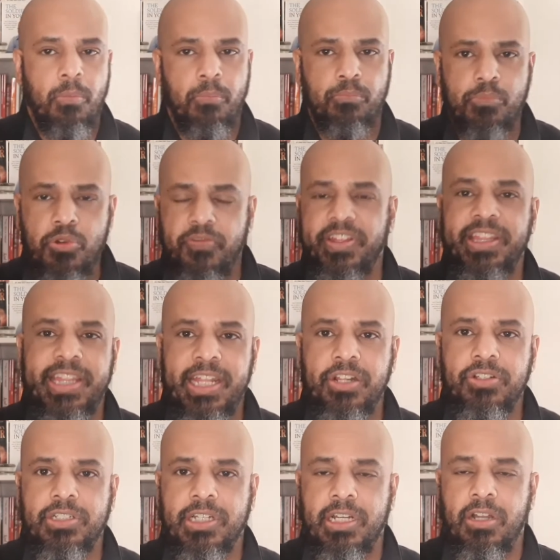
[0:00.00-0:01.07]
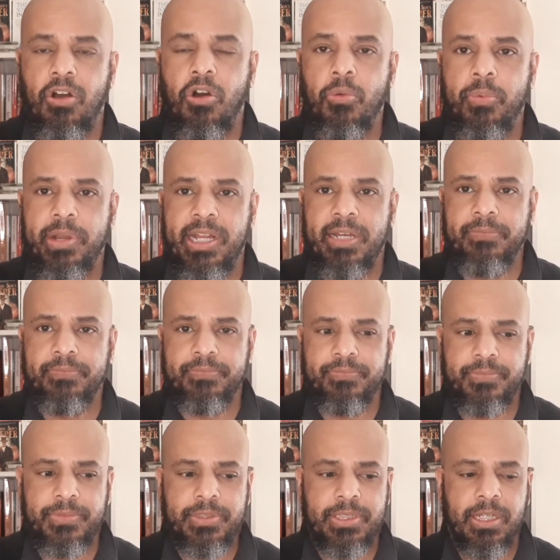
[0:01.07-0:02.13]
Movie theaters are going to open up.
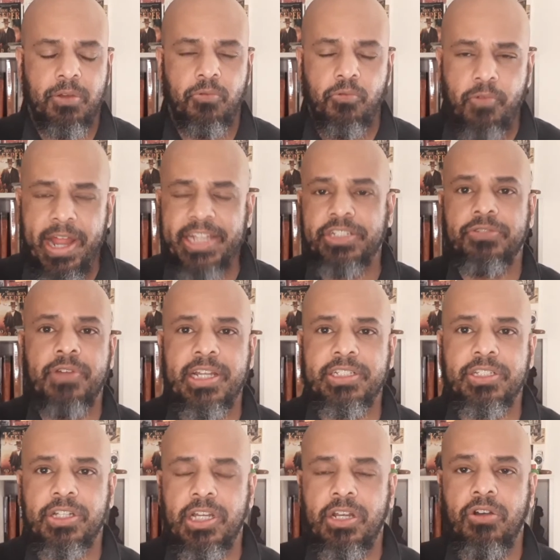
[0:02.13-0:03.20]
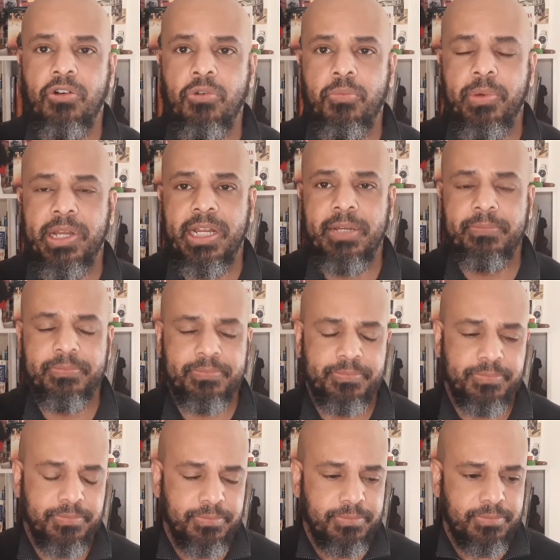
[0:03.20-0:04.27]
Restaurants are going to open up.
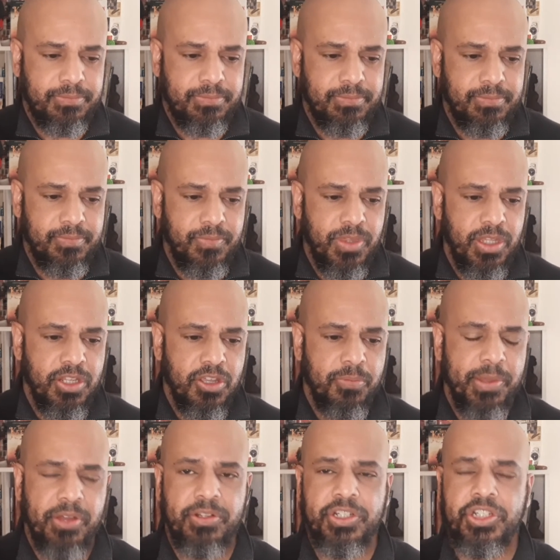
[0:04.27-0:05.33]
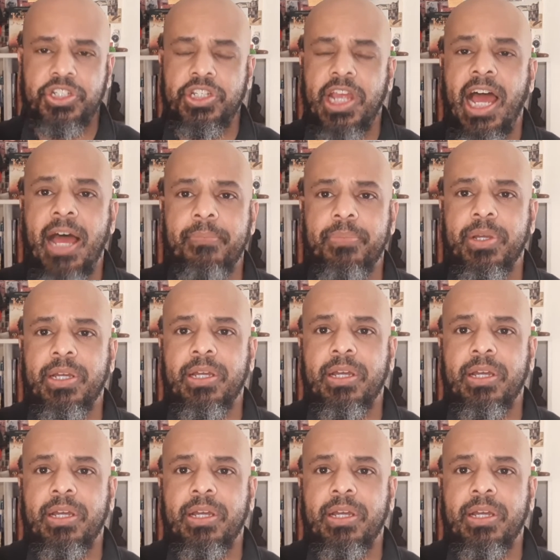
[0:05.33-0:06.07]
You'll be able to shop.